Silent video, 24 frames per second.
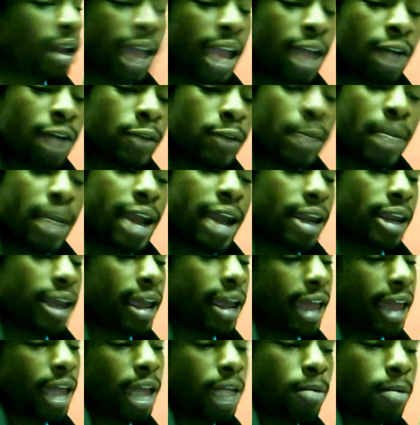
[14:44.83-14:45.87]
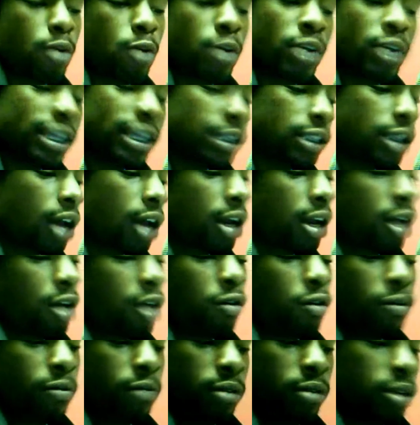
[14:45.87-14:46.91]
everybody that came out when they started
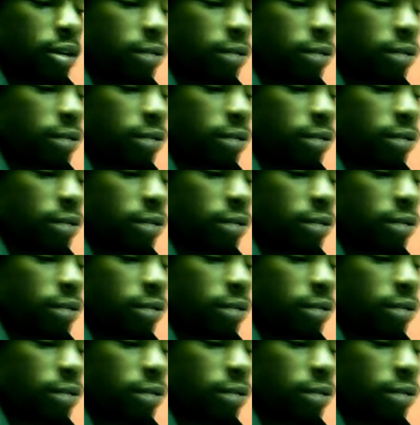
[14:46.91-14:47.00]
out,